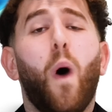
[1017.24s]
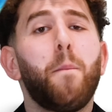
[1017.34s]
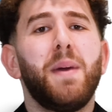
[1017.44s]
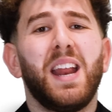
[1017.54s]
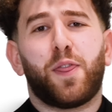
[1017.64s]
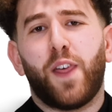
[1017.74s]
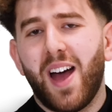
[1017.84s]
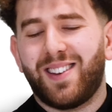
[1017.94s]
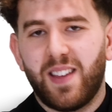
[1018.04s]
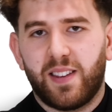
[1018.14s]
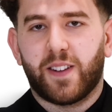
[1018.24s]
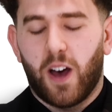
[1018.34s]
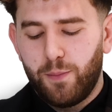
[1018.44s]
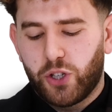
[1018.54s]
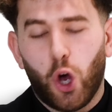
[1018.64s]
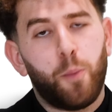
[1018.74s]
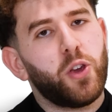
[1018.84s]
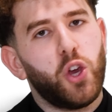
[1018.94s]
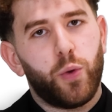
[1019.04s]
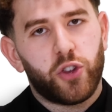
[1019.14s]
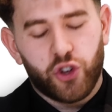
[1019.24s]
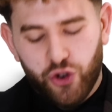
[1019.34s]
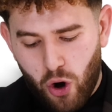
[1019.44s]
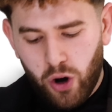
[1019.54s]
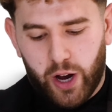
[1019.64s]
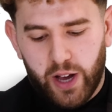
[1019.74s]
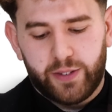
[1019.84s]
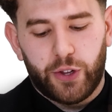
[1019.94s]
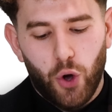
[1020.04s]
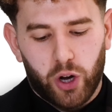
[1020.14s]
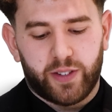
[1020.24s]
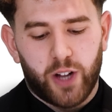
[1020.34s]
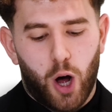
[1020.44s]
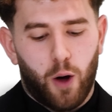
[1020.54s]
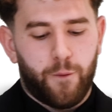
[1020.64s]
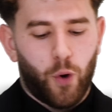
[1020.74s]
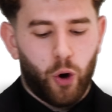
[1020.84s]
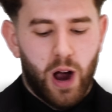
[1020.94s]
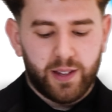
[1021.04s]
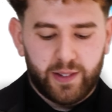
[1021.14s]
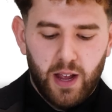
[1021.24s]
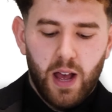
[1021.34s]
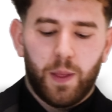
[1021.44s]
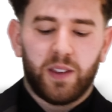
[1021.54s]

One minute 30 this time. Tom, you are the strongest, so you're going to start off for us.